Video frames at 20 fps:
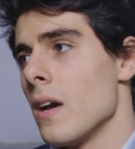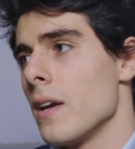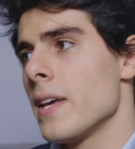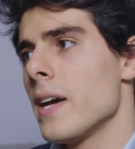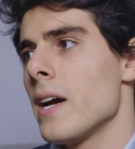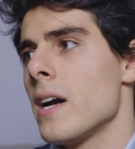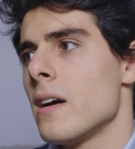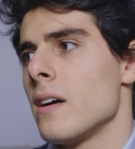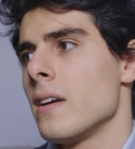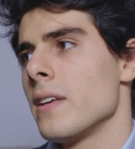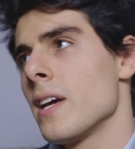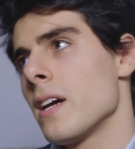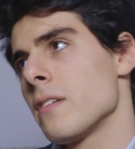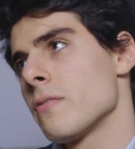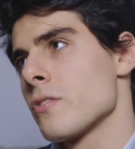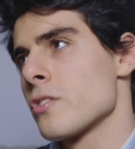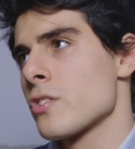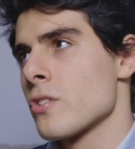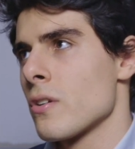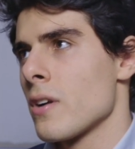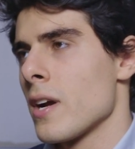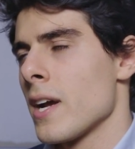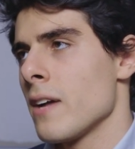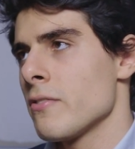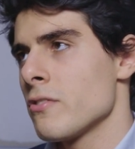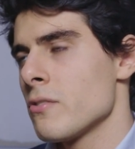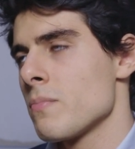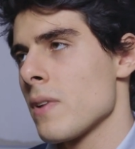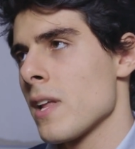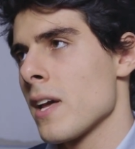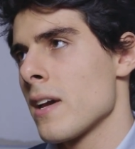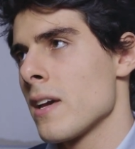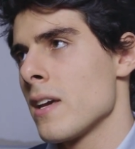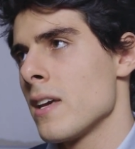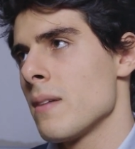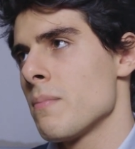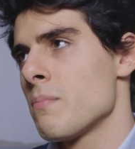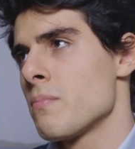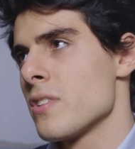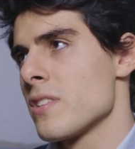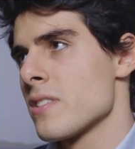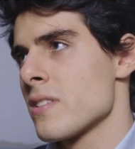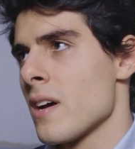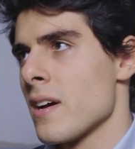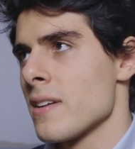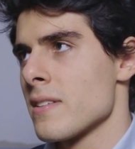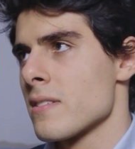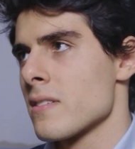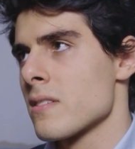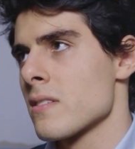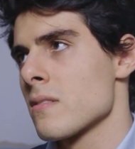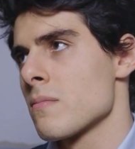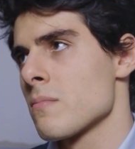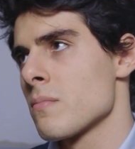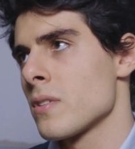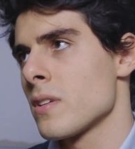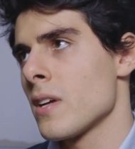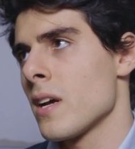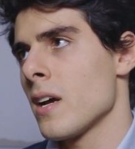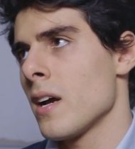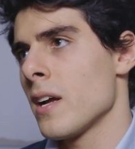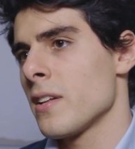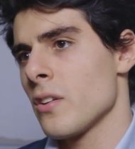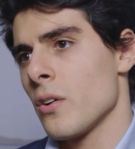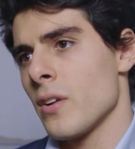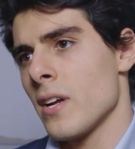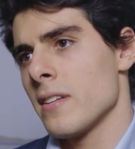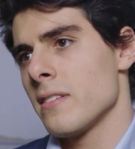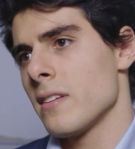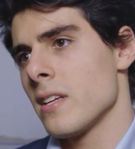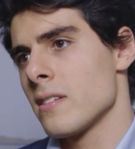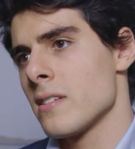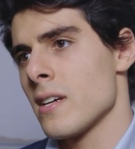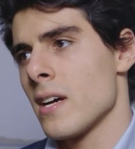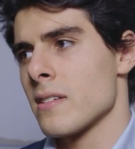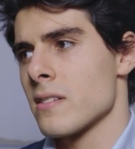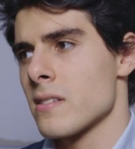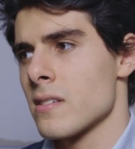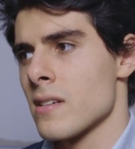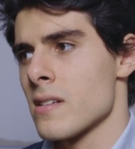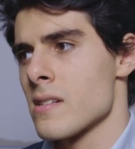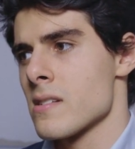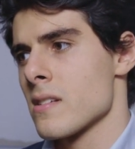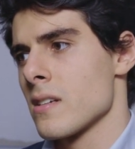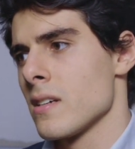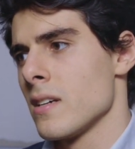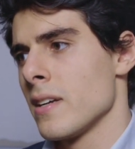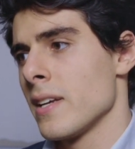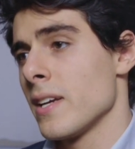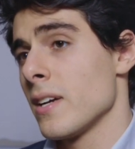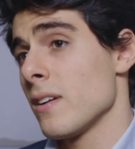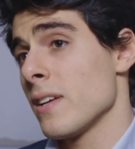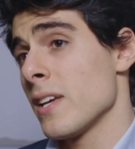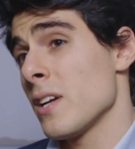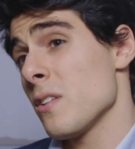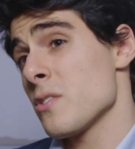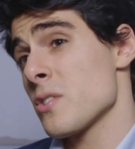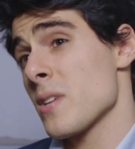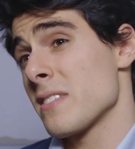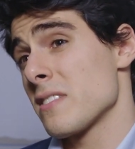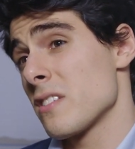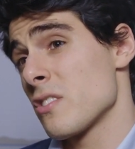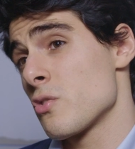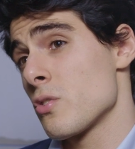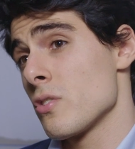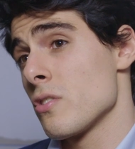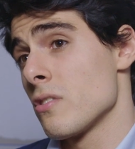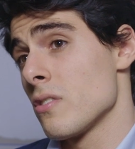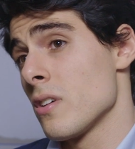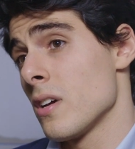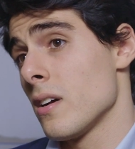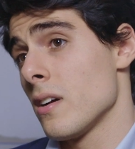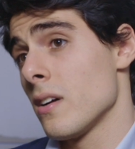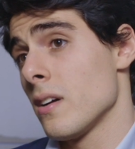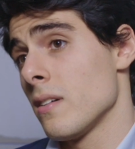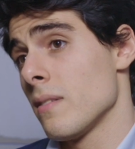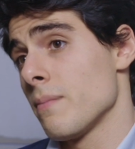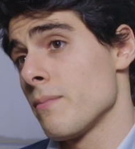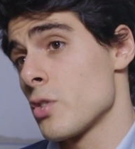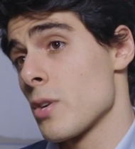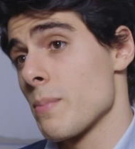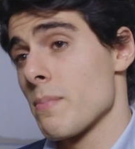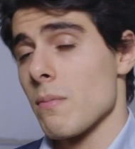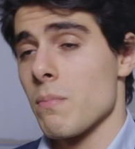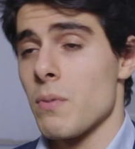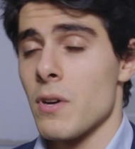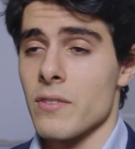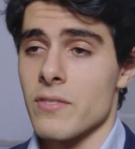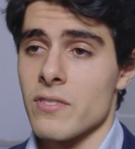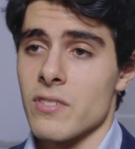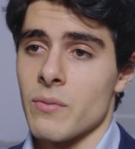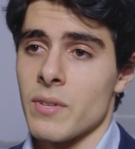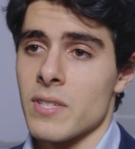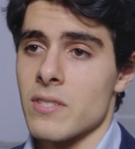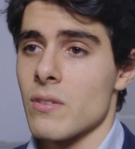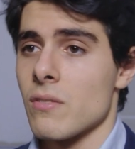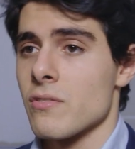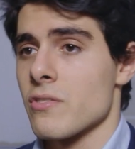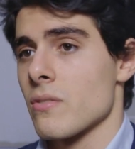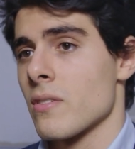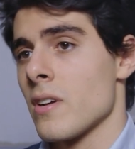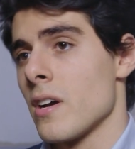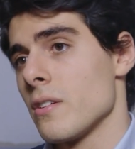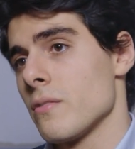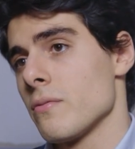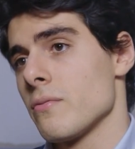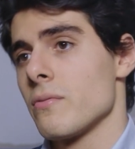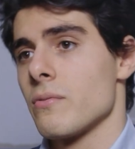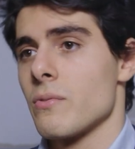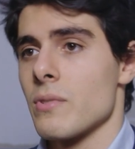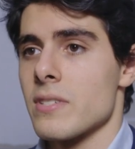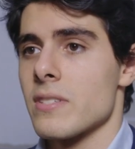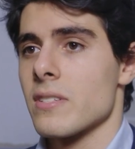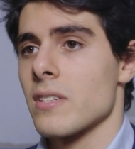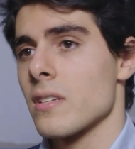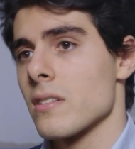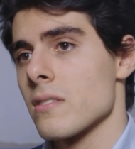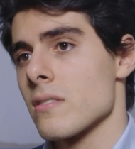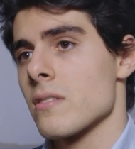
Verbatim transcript: Yeah, yeah, for sure. I have to play precise, but I, I thought I did that, and uh, he he also has a tri uh, triple pawn, so he's also kind of risking.